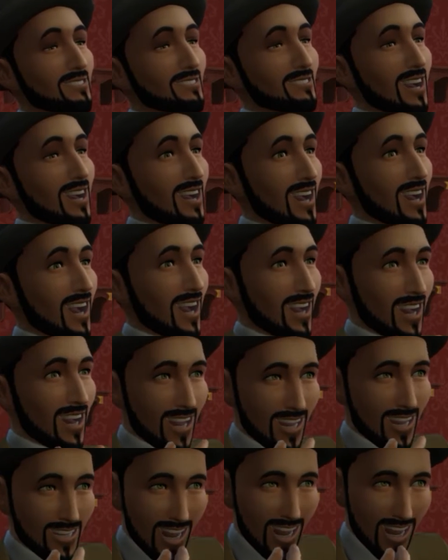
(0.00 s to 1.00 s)
We have heard
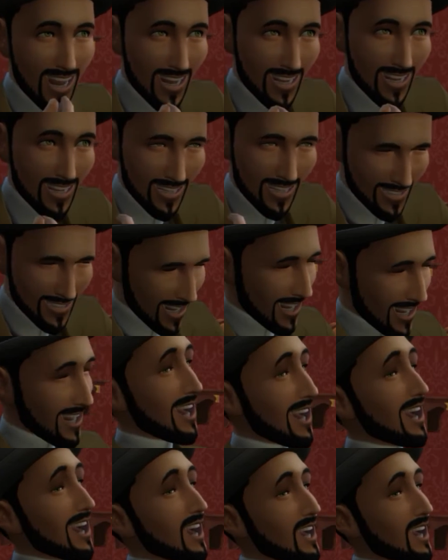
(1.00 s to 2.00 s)
of none.
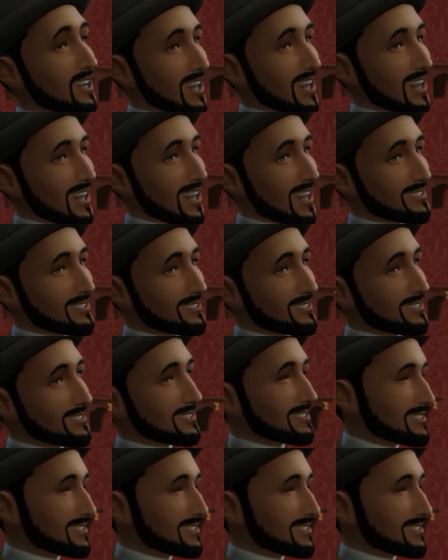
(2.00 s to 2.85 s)
What beats